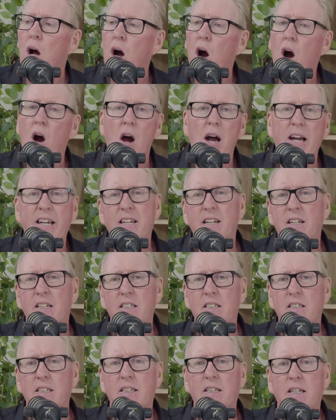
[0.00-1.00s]
I
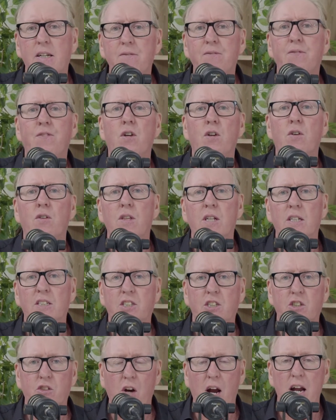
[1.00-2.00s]
can give you
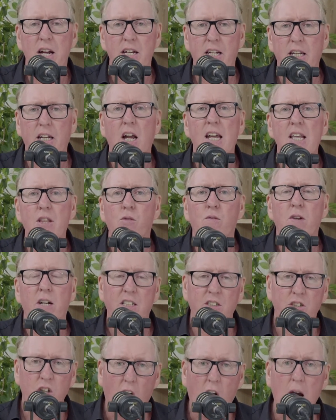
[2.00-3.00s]
this training either at
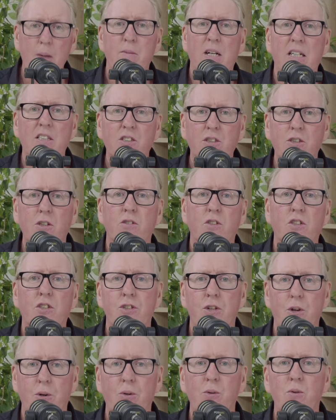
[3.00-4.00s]
a time that suits
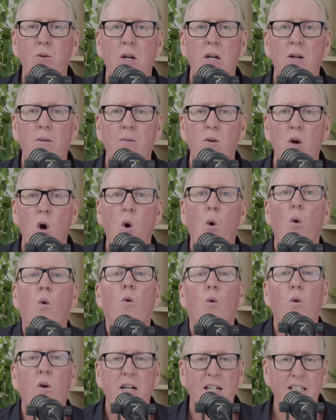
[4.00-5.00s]
you,
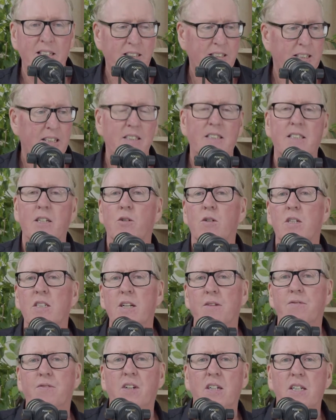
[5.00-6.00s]
or it sits there
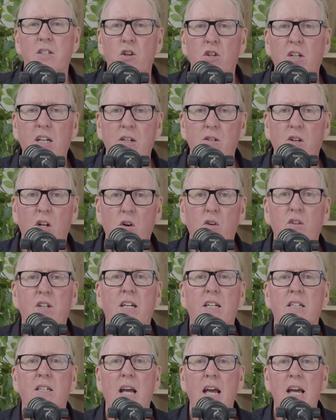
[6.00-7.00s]
indefinitely. You can log
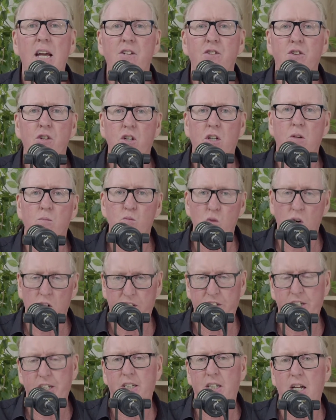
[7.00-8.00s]
in and you can
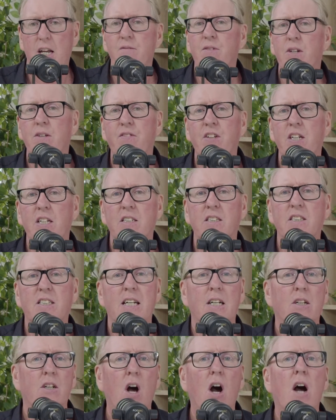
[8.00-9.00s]
watch it. Even if you didn't
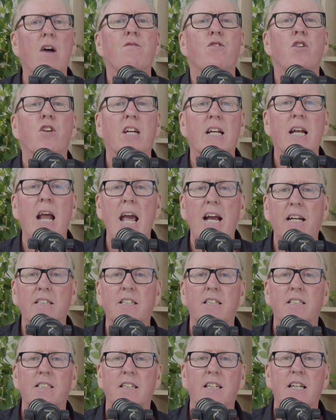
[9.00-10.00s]
see it live, you can
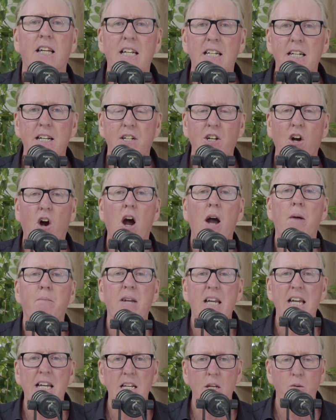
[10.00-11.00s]
access it anytime,
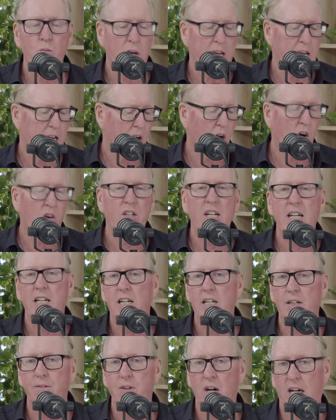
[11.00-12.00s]
anywhere, on
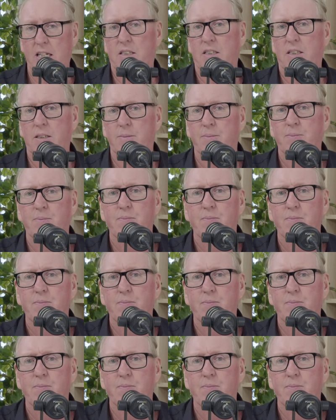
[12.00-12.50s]
any device.